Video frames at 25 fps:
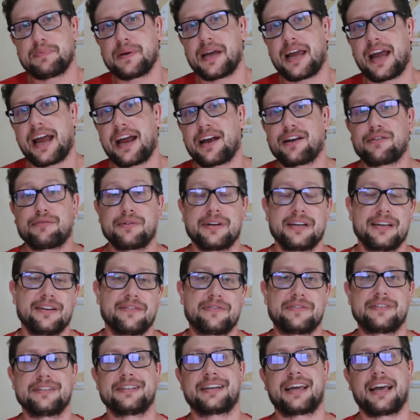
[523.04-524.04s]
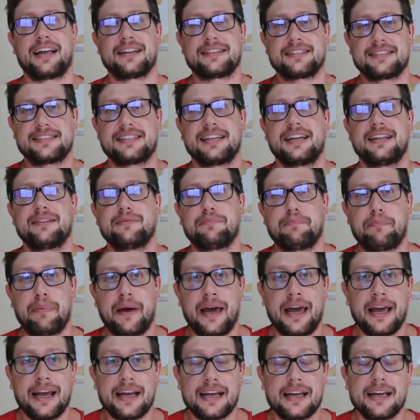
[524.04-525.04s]
be angry if you get sent
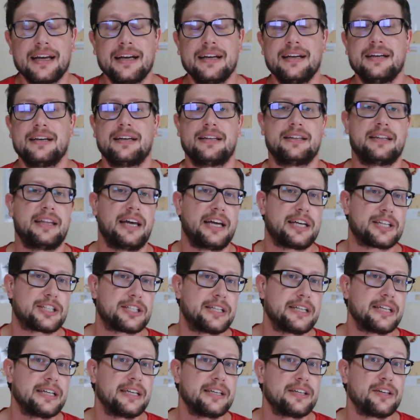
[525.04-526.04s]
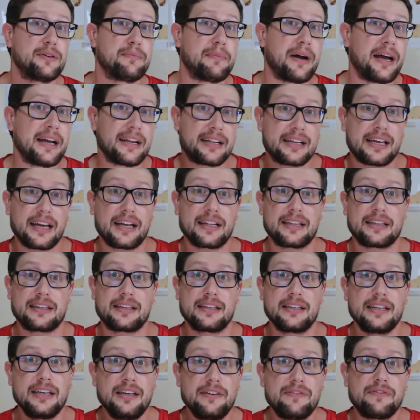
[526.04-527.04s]
back. And actually you might get
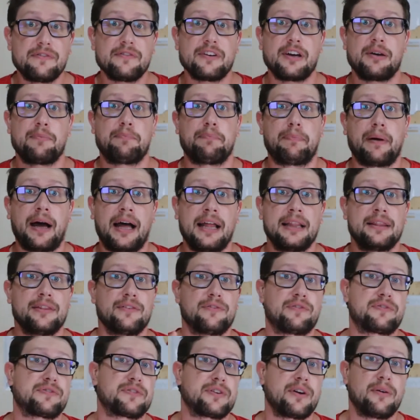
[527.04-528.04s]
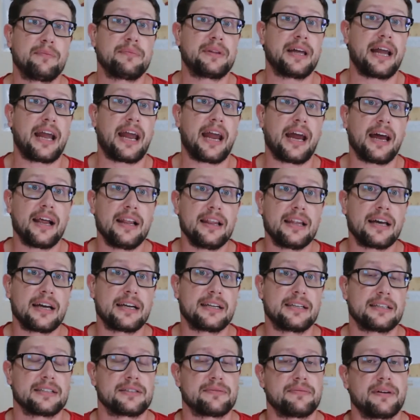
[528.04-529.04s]
even a ban from the
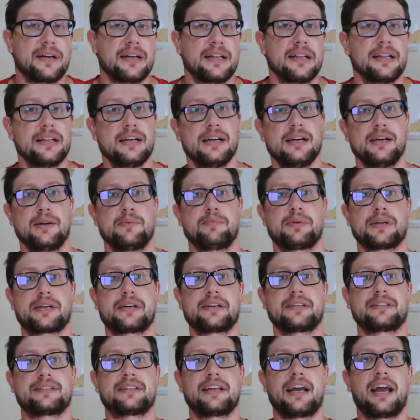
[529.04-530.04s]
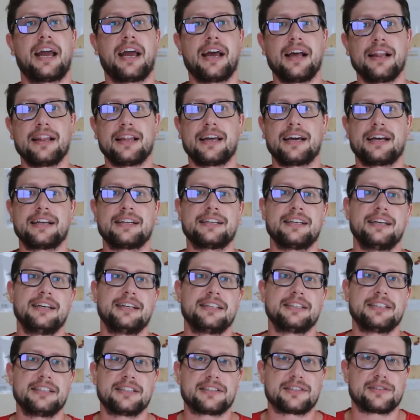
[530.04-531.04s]
airline as well, because the airline
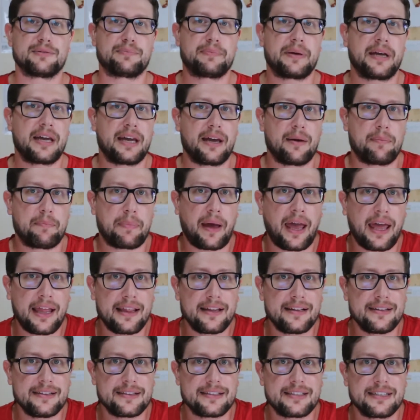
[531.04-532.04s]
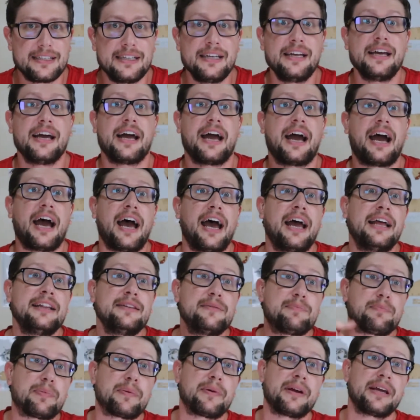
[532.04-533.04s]
needs to pay a penalty
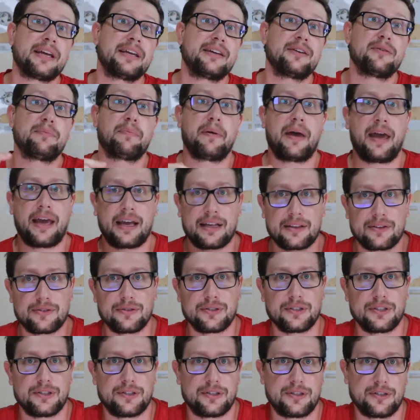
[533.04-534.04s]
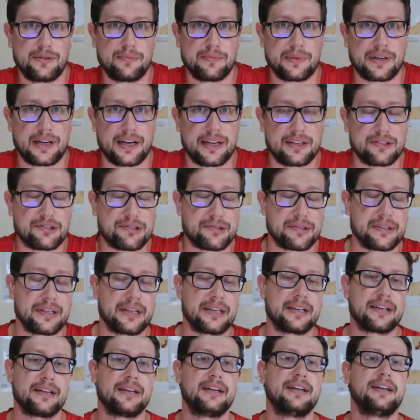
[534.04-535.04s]
and bring you back to your home
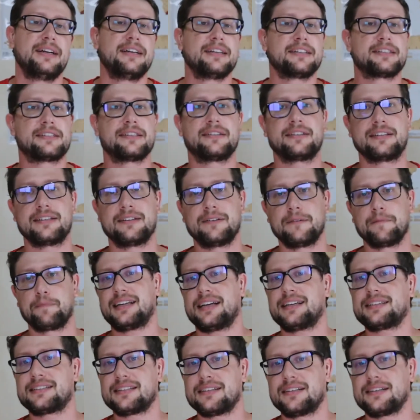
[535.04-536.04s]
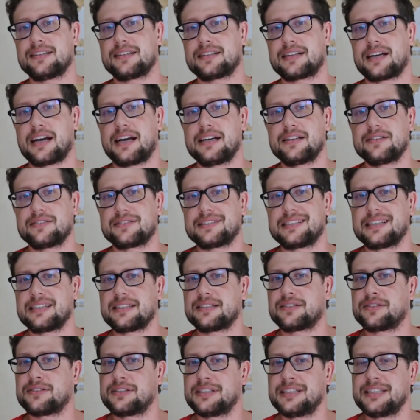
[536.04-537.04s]
country. So that's our kind of
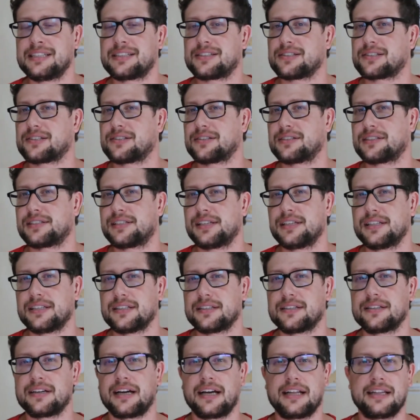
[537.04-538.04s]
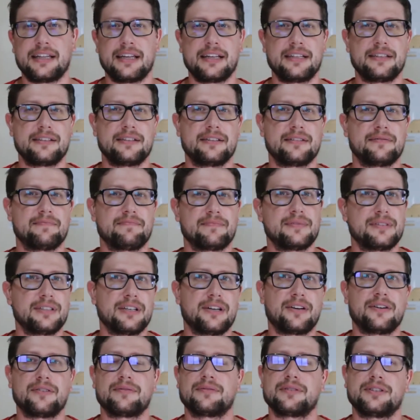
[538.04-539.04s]
things you need to consider, and then
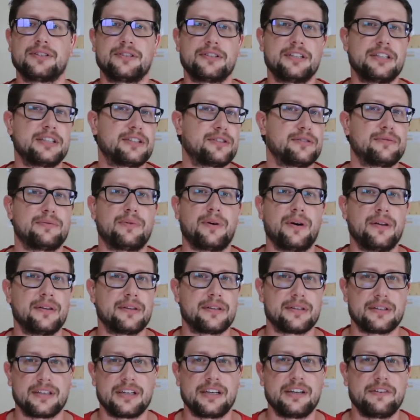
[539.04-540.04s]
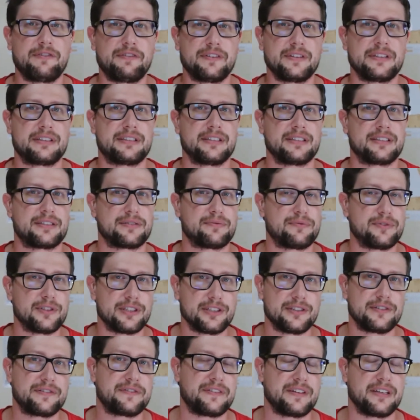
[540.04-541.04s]
you need to wonder if it is
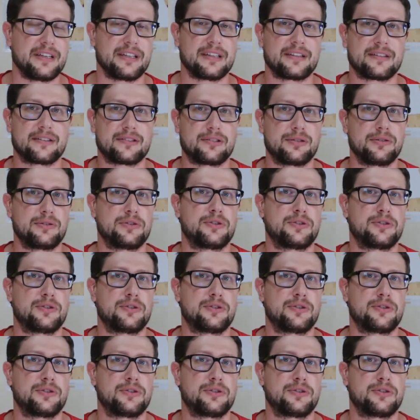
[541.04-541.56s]
worth it to